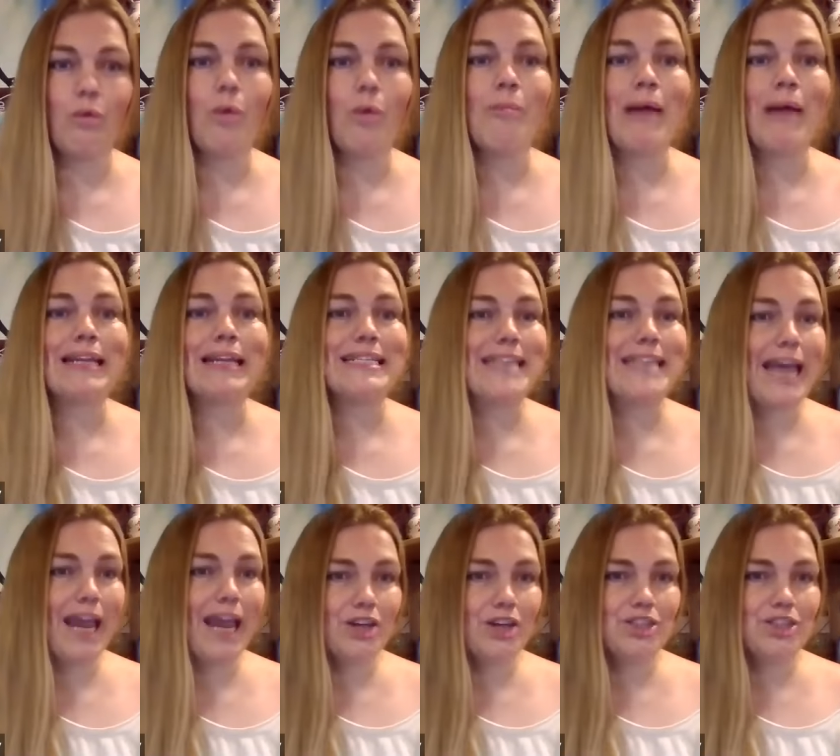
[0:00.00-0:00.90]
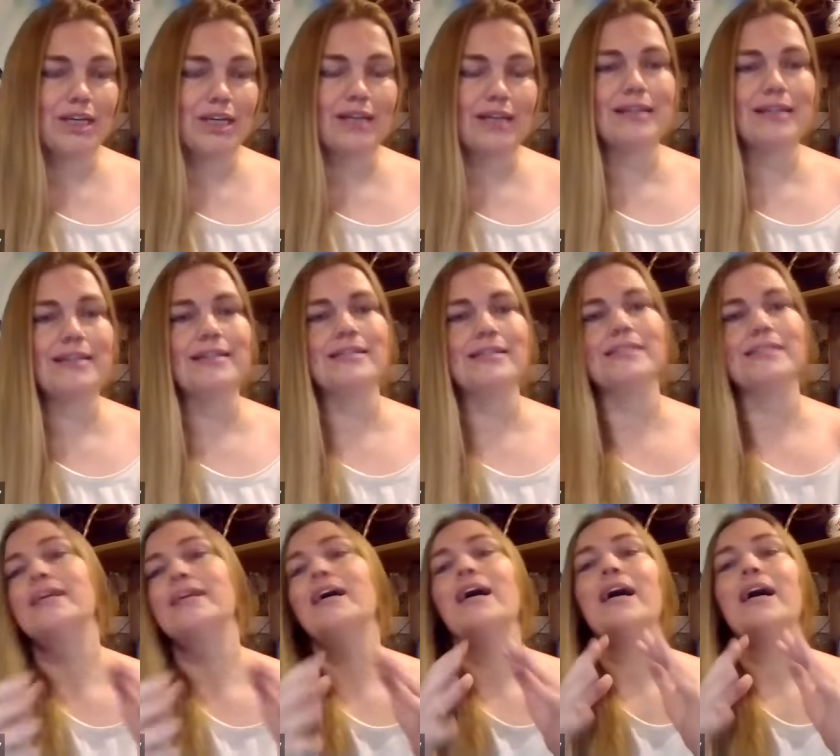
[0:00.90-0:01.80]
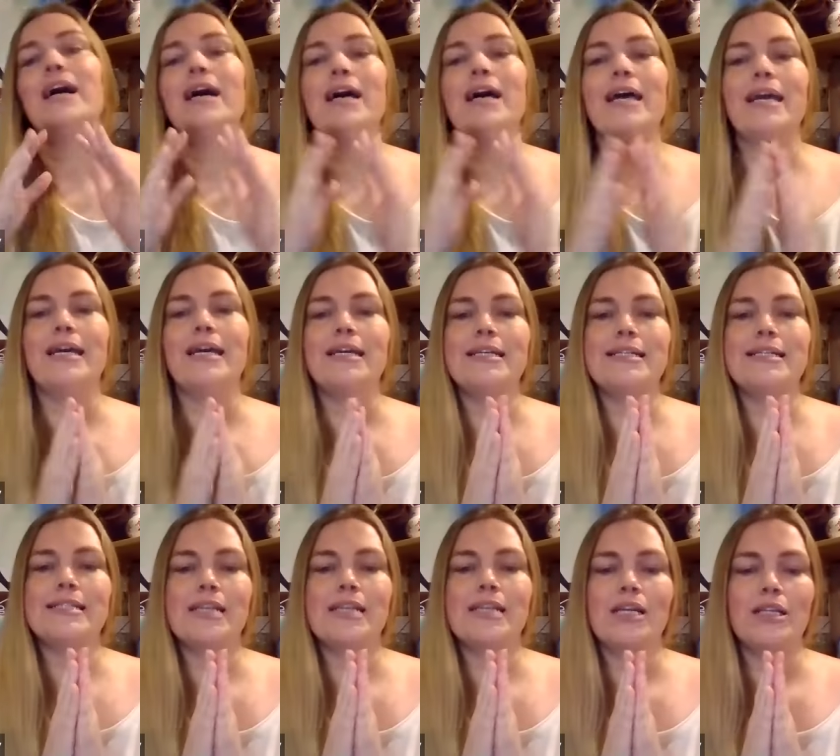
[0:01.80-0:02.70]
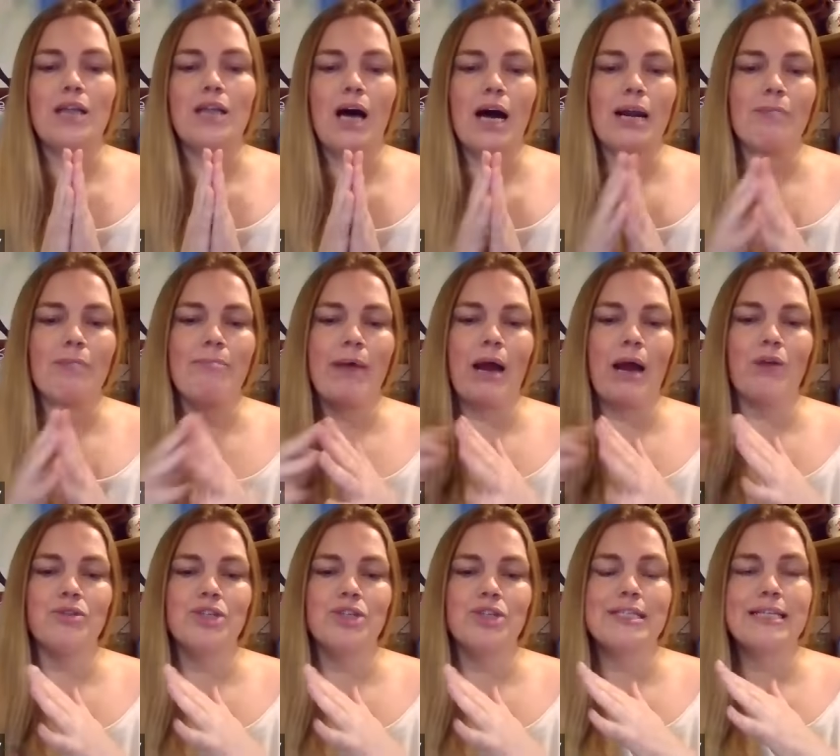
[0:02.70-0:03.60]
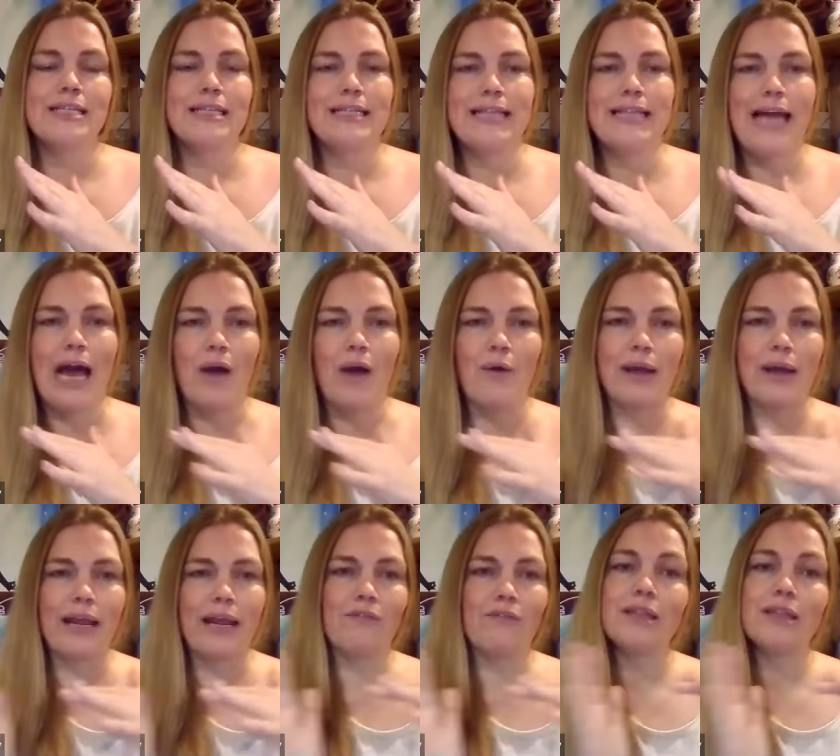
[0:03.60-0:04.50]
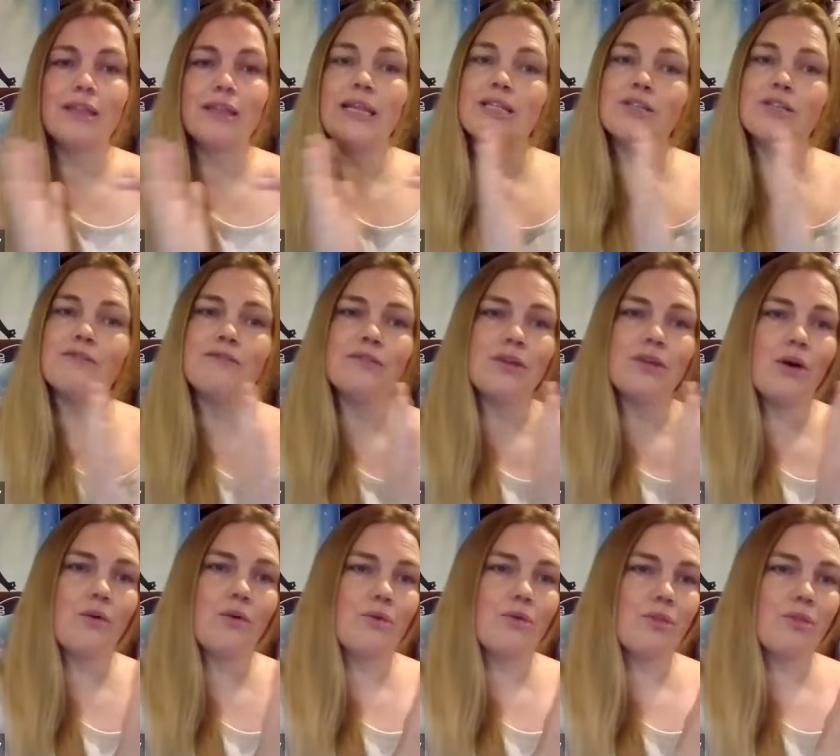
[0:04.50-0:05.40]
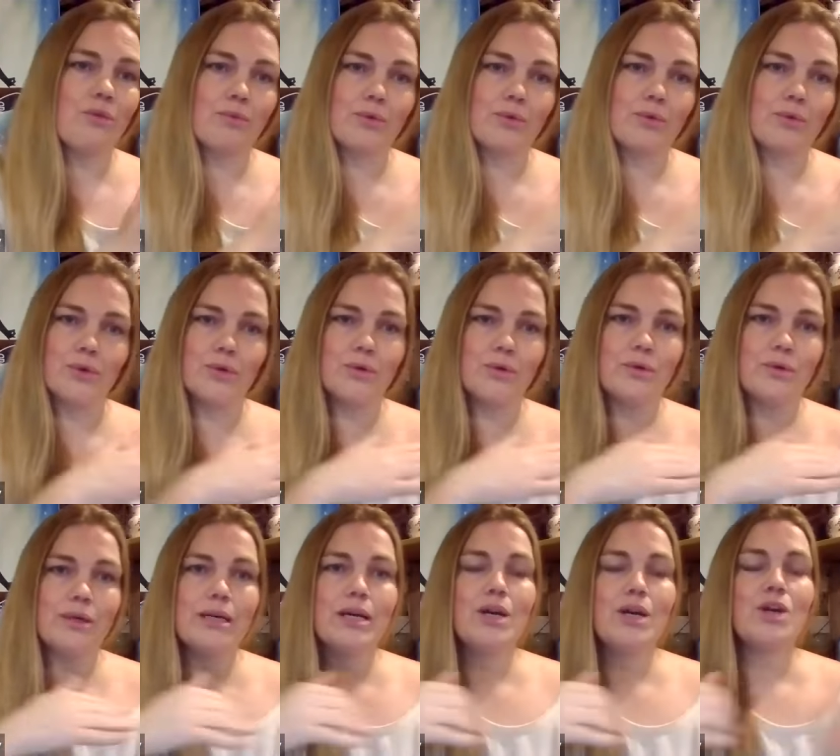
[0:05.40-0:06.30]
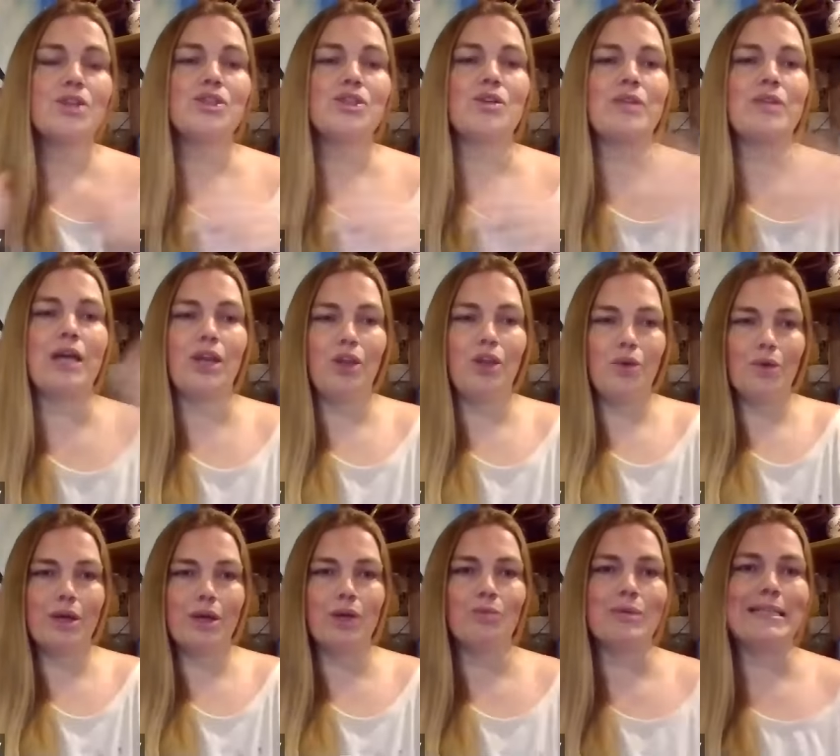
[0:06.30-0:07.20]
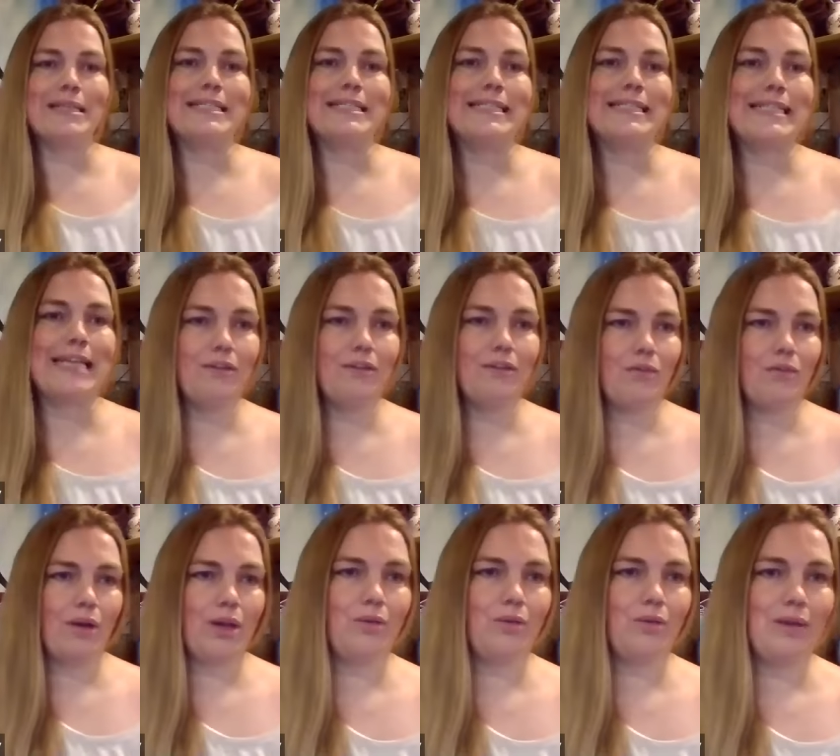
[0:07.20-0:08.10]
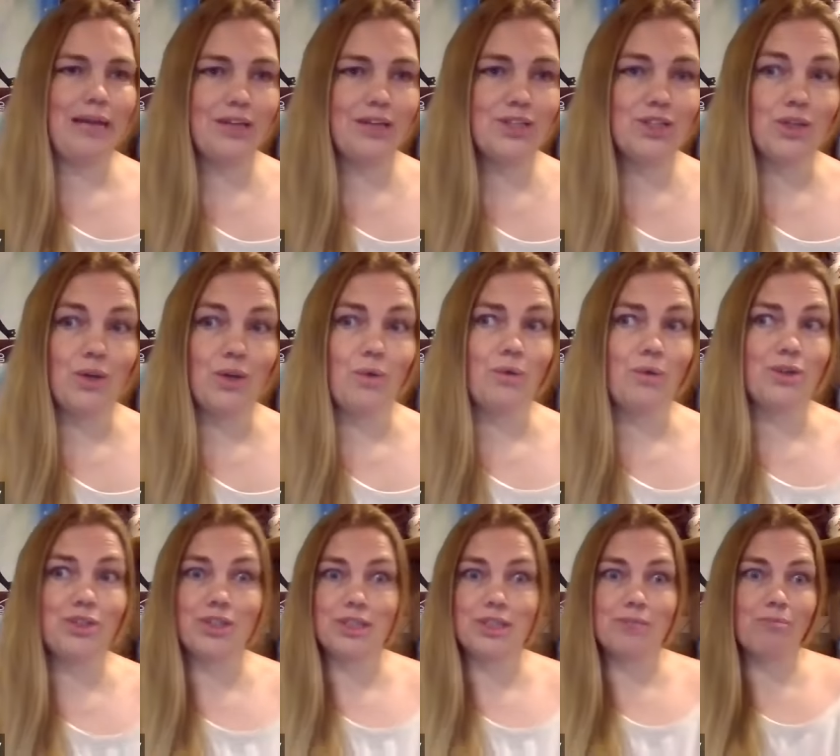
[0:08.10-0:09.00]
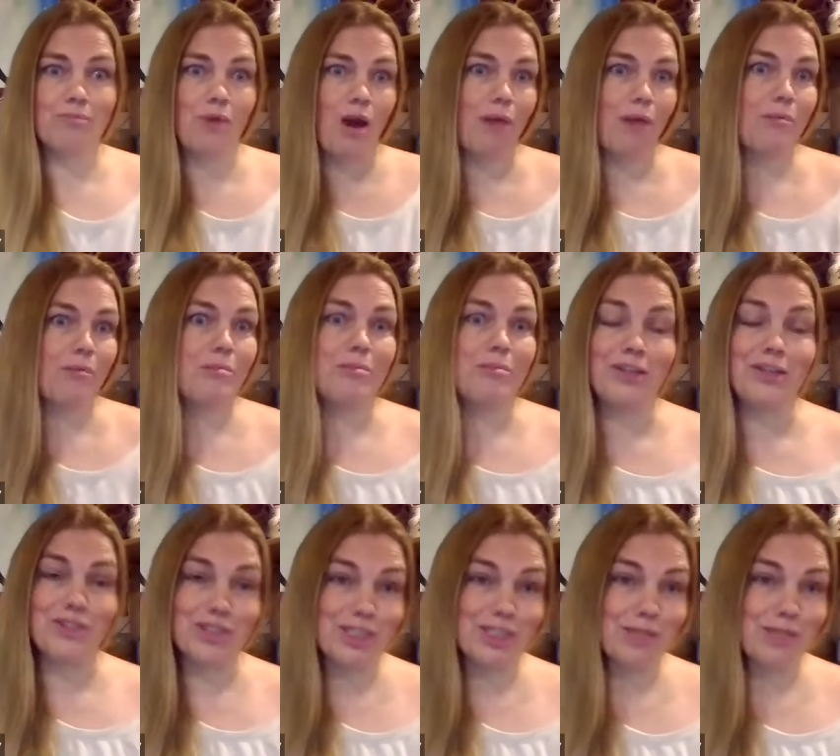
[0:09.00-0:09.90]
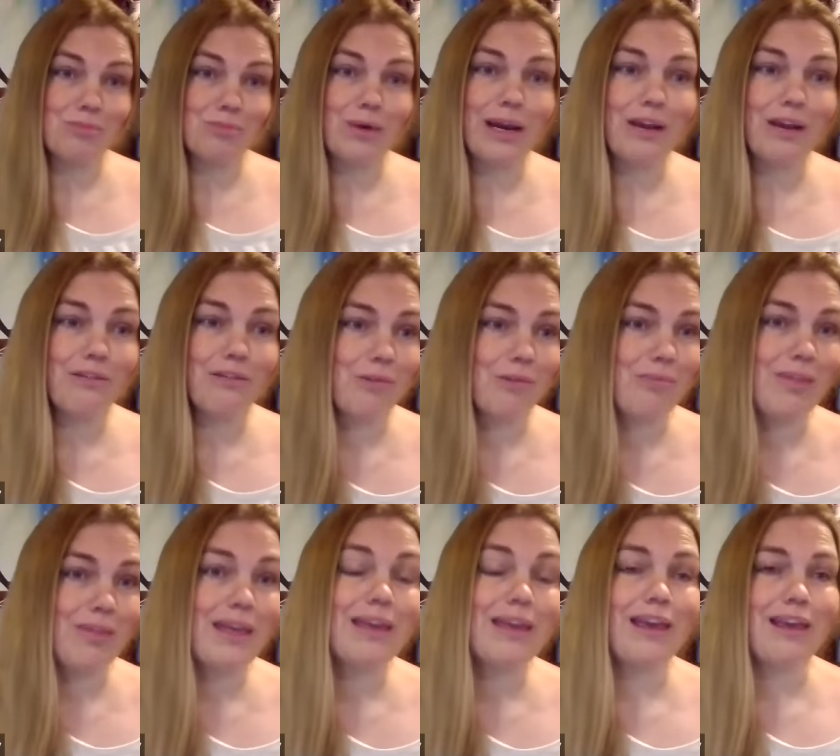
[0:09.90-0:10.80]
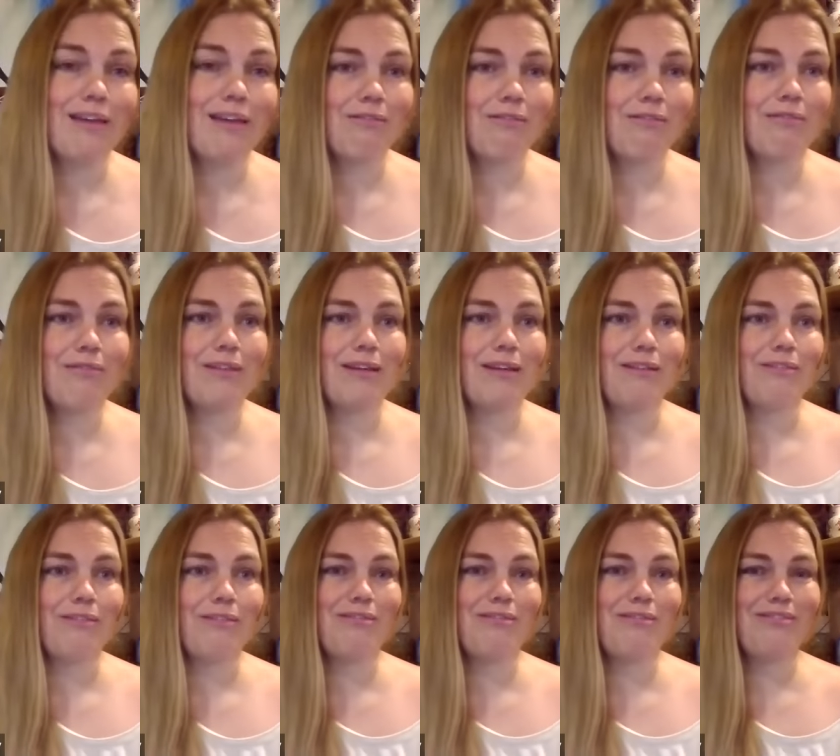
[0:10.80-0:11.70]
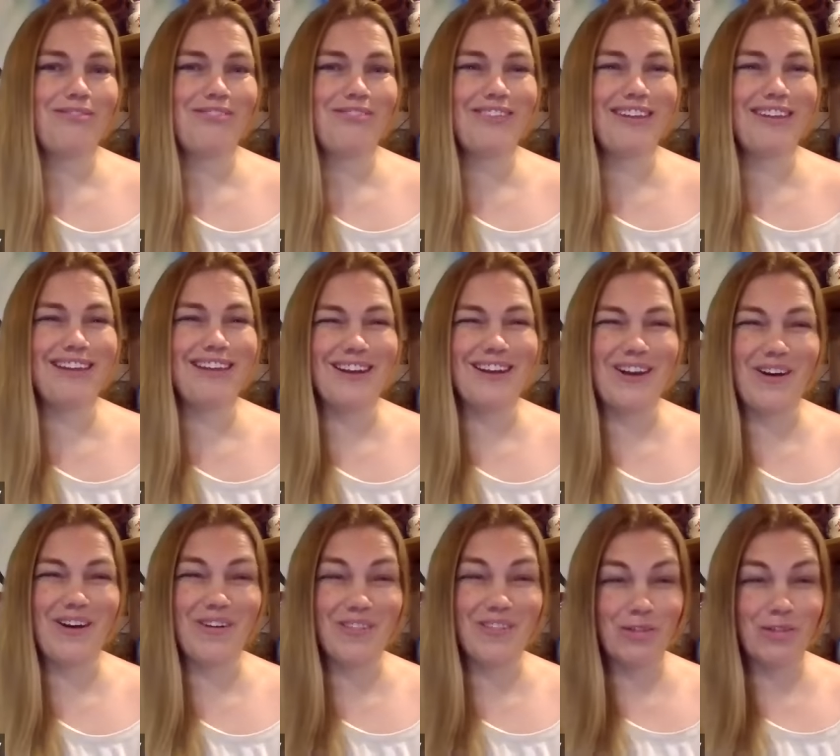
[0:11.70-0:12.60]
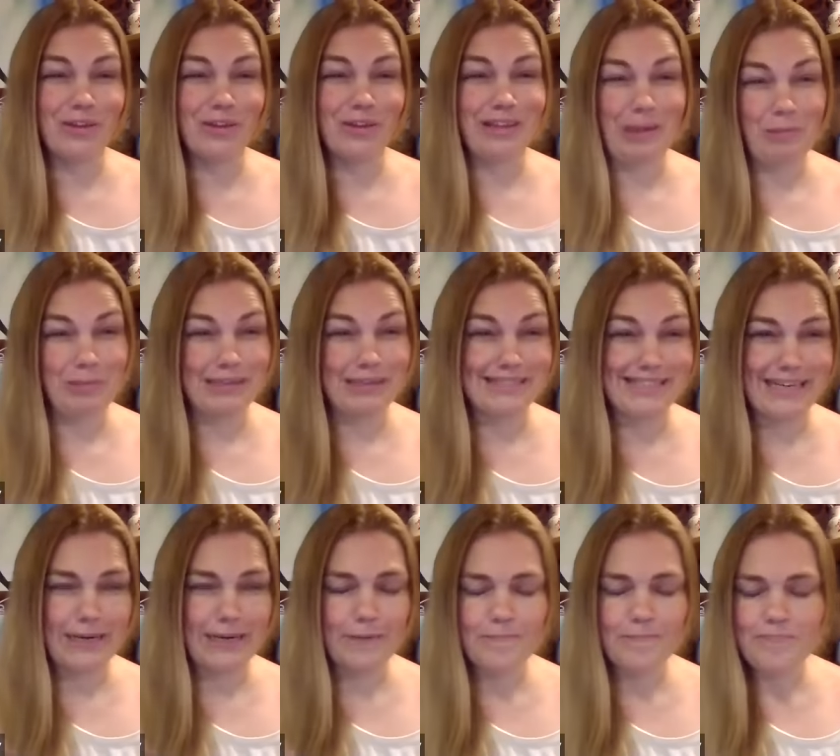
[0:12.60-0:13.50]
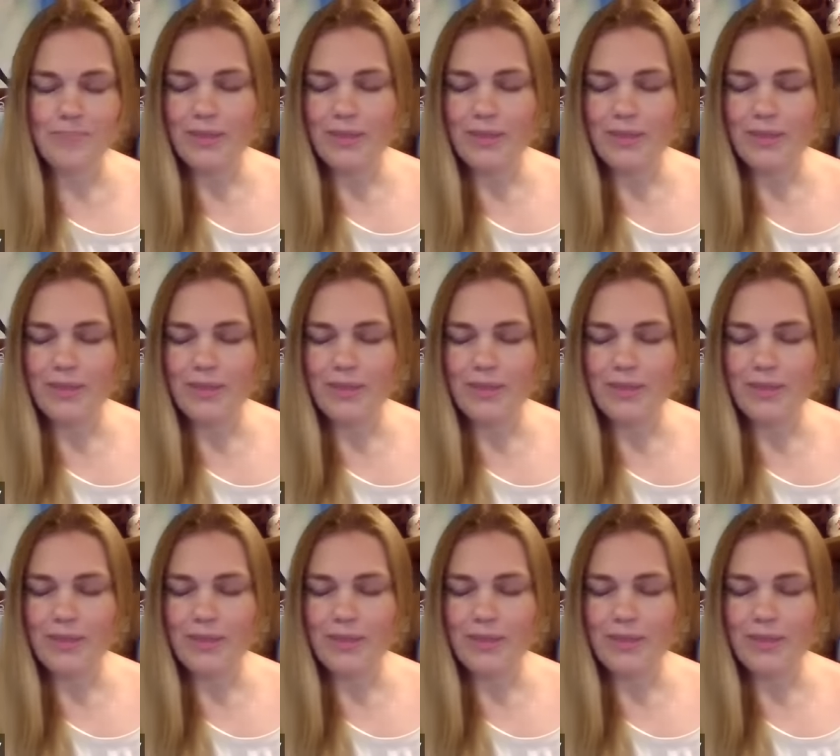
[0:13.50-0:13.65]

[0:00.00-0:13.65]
Well, meditation is a lot about just allowing everything to flow through so that you can receive what you need to, which is probably just a break from thinking if you know, we're really busy.